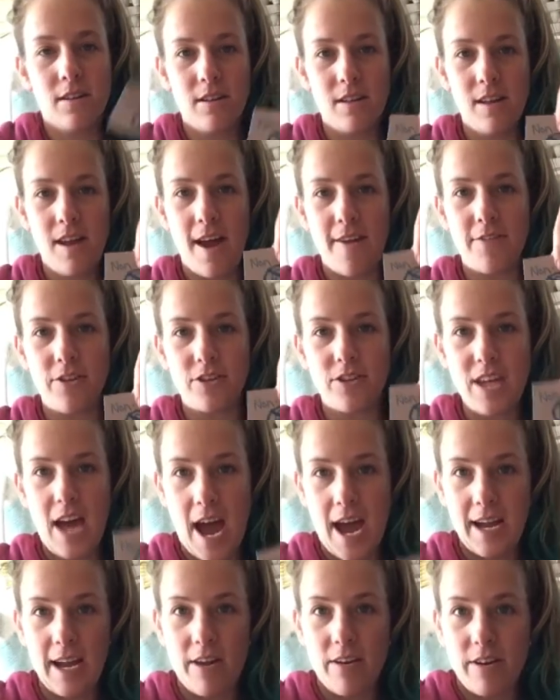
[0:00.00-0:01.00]
have your
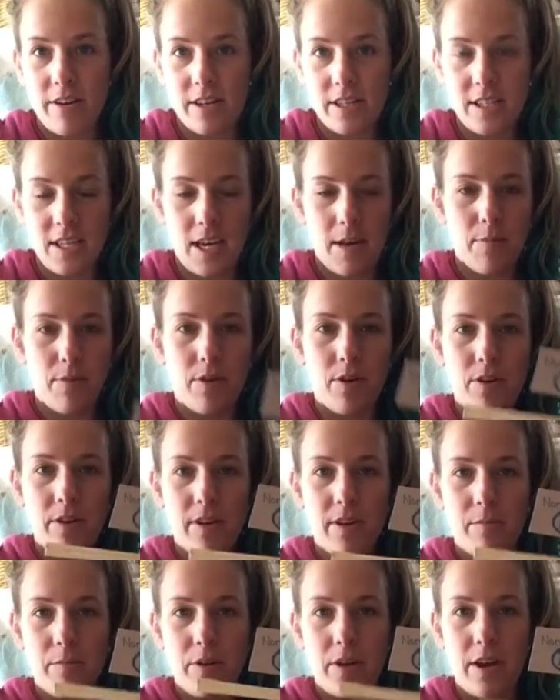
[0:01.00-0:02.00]
tag out on a table
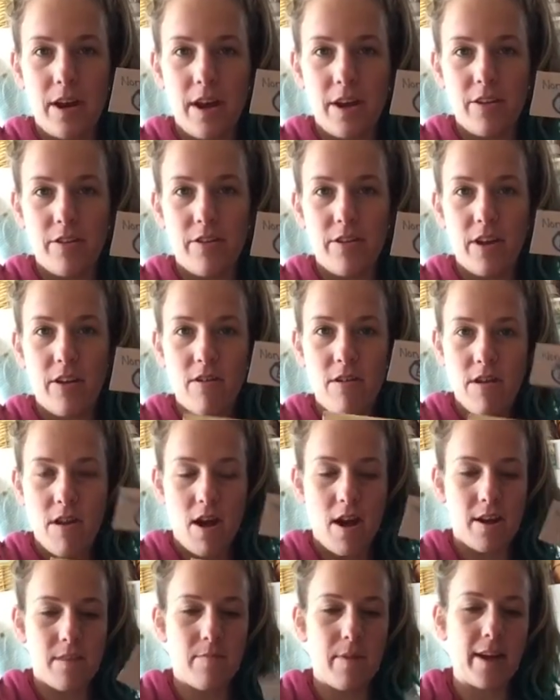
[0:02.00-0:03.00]
and put it under there,
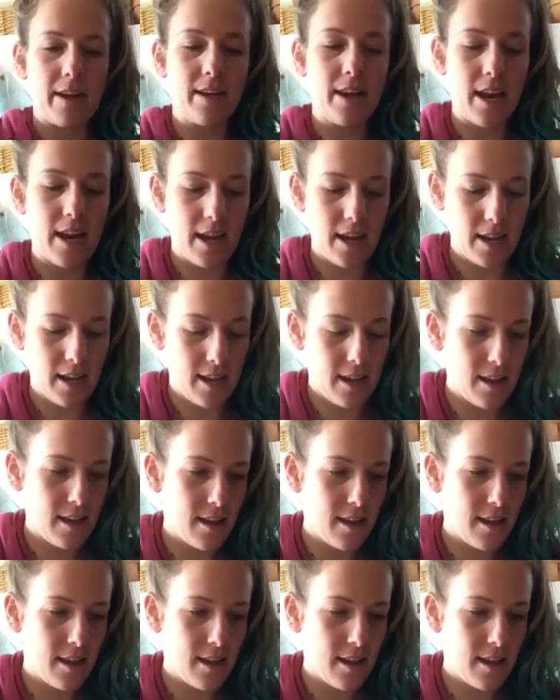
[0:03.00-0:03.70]
non-magnetic.